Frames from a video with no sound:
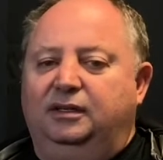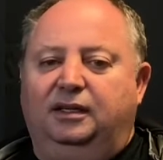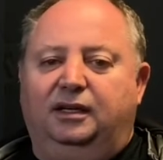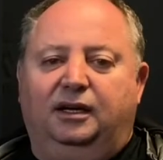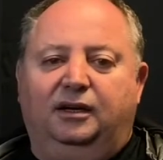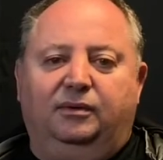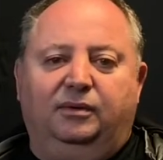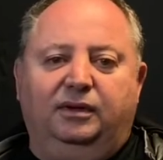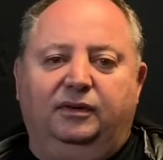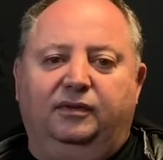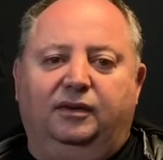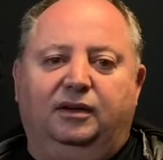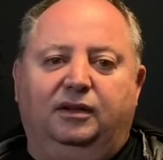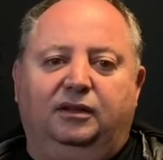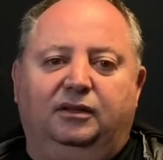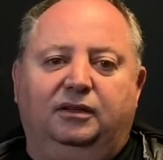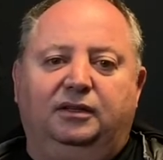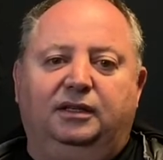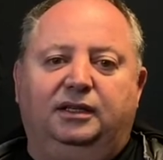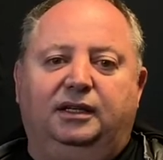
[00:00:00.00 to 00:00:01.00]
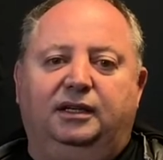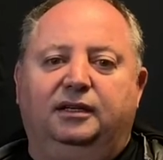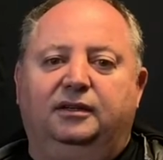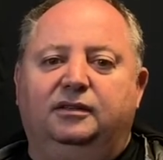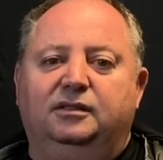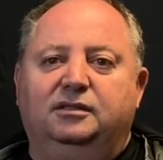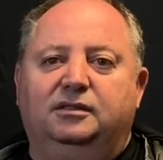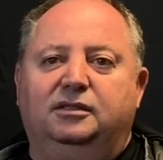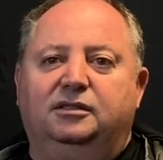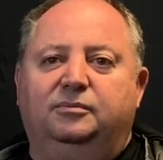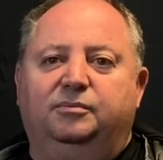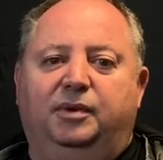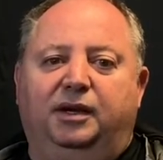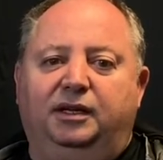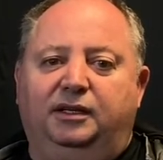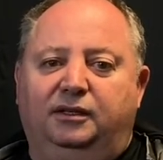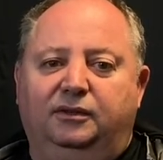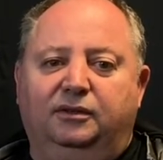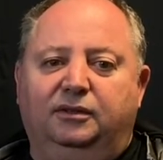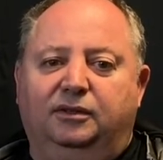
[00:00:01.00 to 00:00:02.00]
and how we've all learned here, is just by
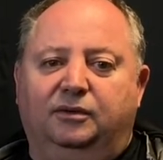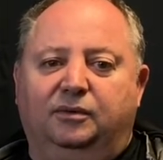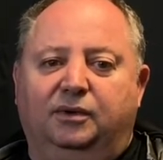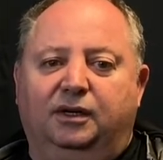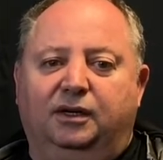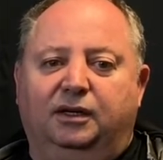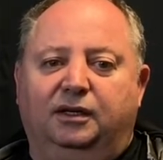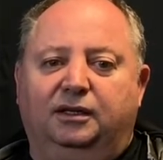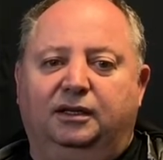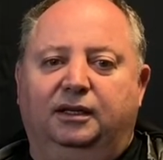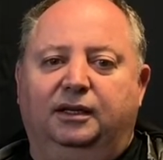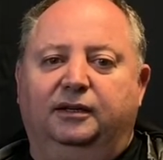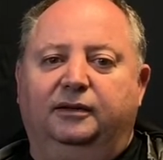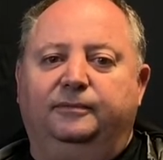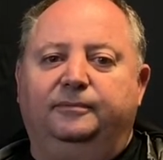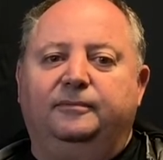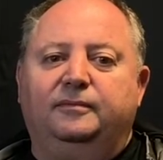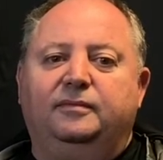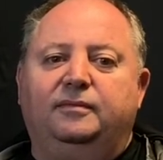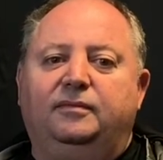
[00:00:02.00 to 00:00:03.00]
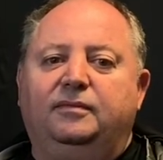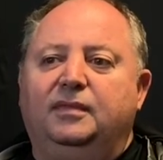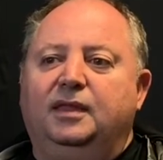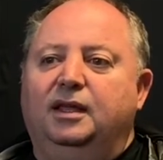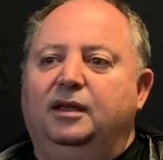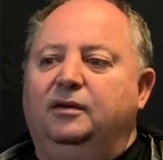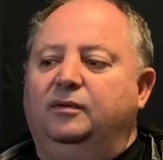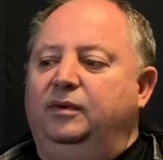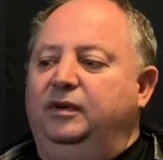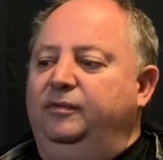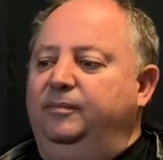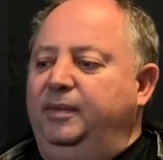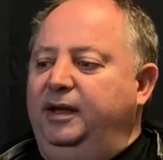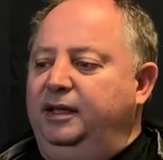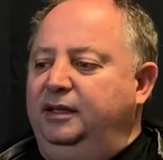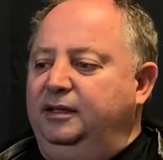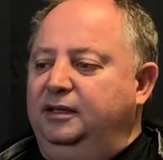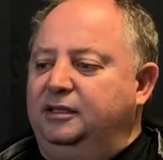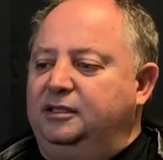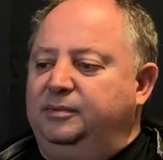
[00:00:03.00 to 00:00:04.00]
doing the work. we've made
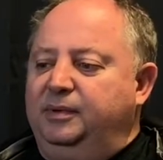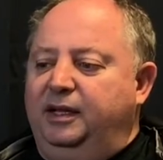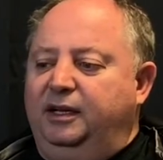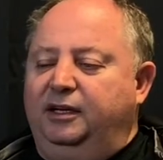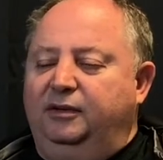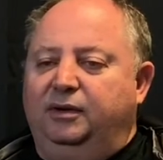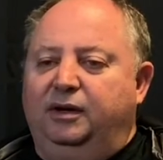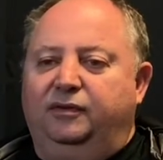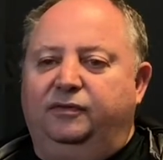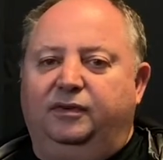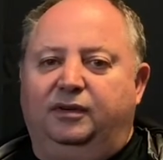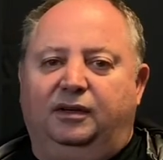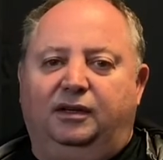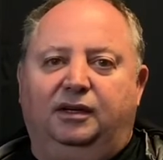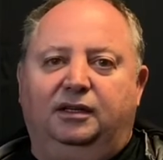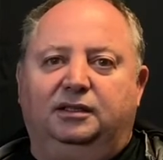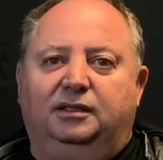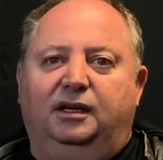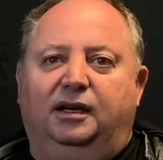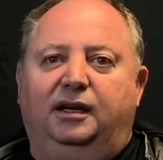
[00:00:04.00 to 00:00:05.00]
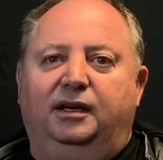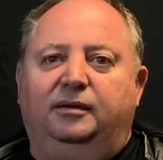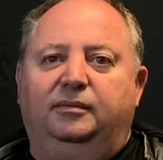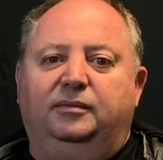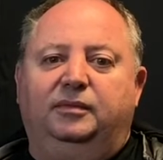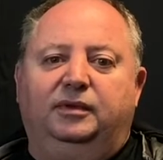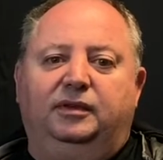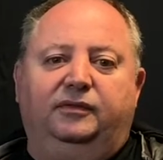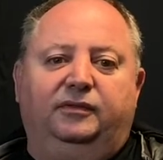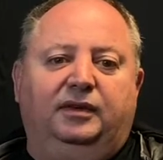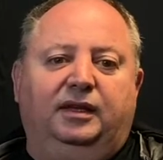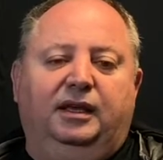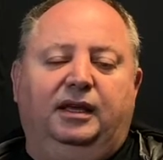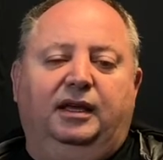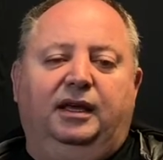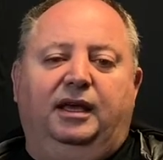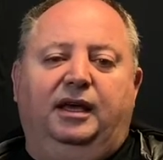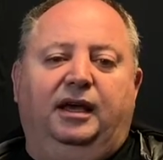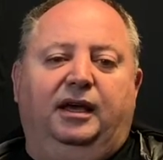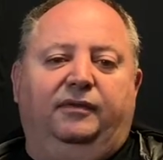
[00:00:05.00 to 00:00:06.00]
the Expanding Grout for a long time. We
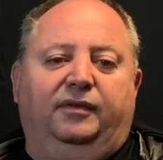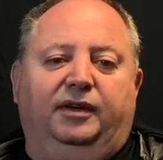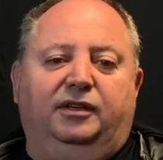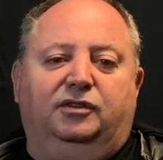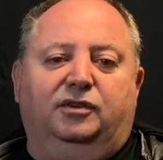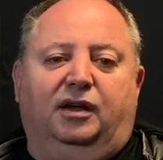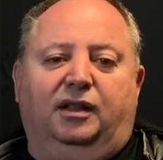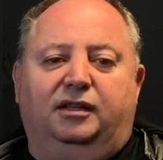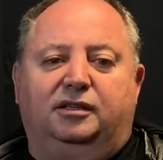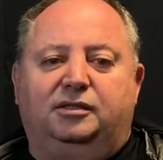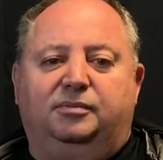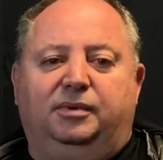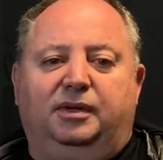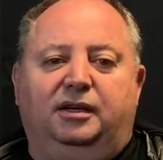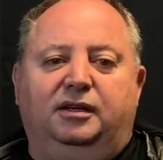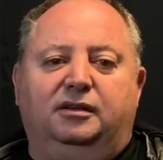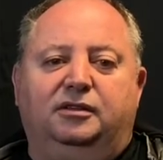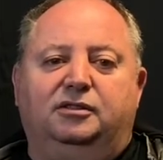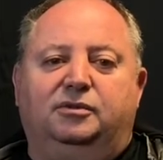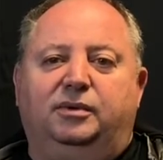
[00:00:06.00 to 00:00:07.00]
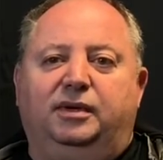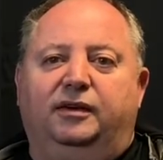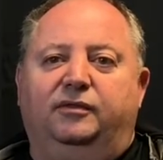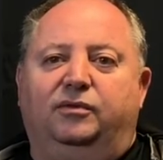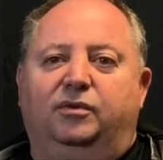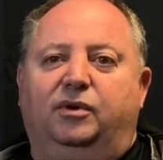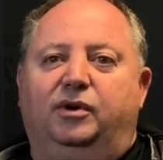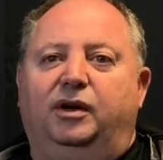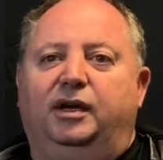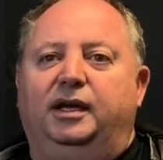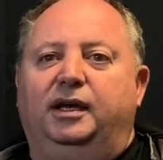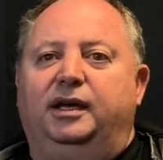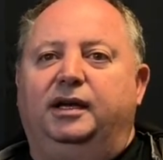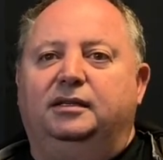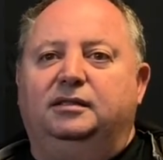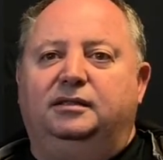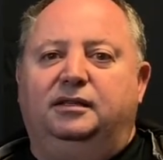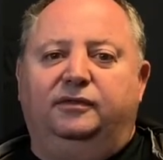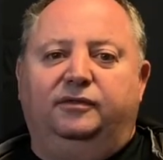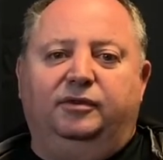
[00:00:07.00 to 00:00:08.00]
have hydraulic splitters, we have
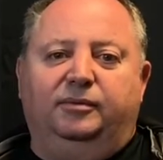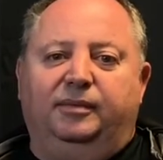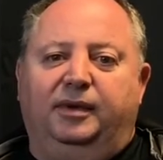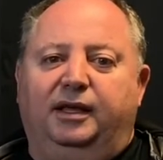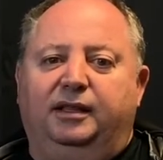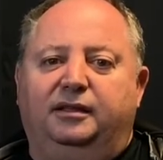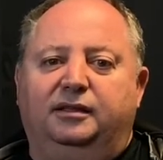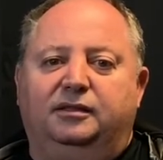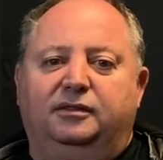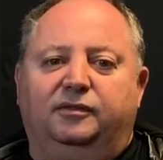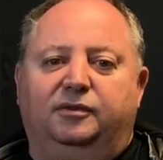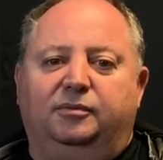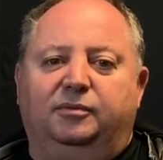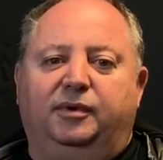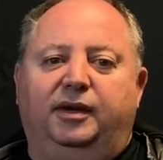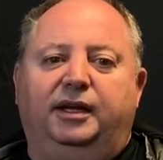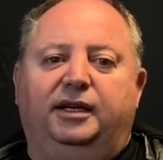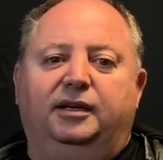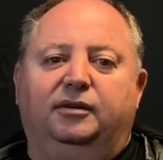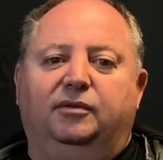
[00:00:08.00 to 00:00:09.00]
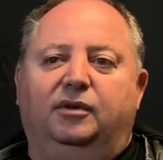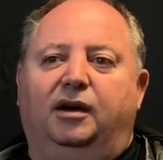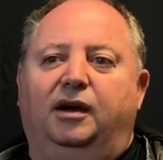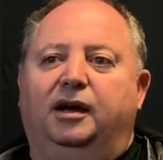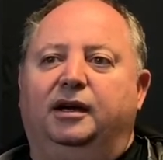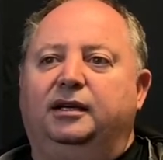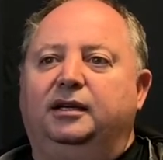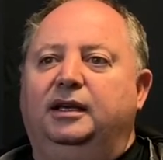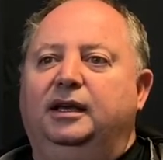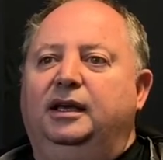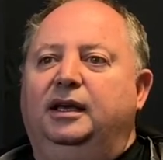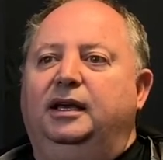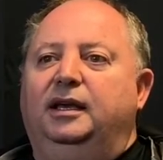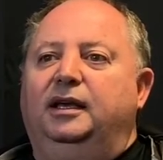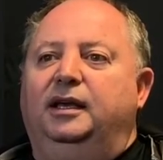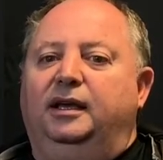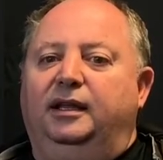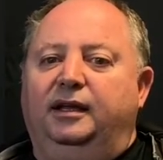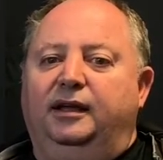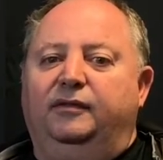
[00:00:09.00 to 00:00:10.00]
Royex, different methods for breaking rock,
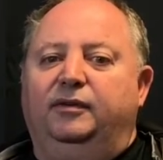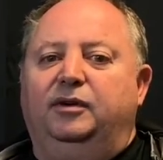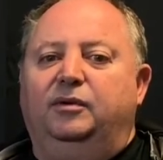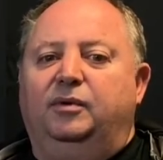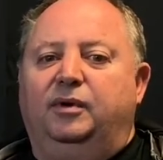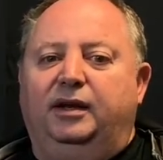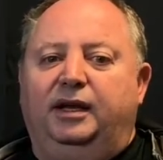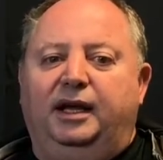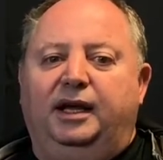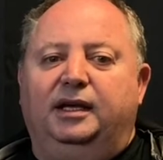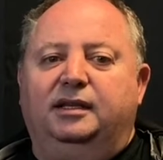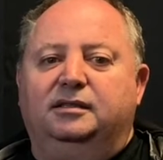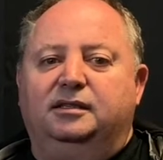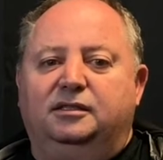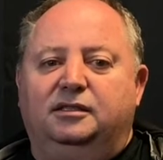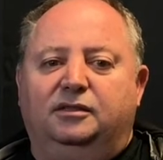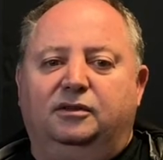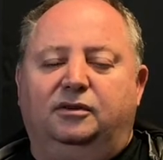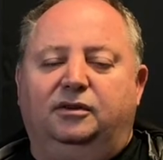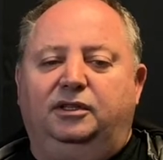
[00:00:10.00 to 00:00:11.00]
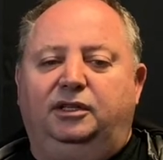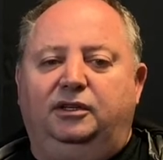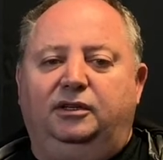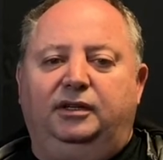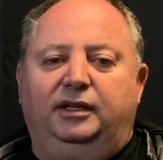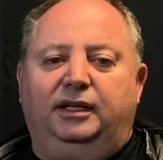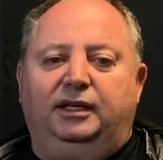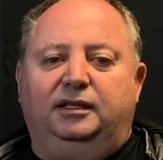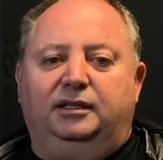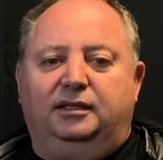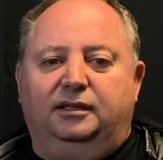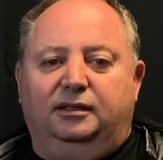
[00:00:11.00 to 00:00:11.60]
and everyone has its own unique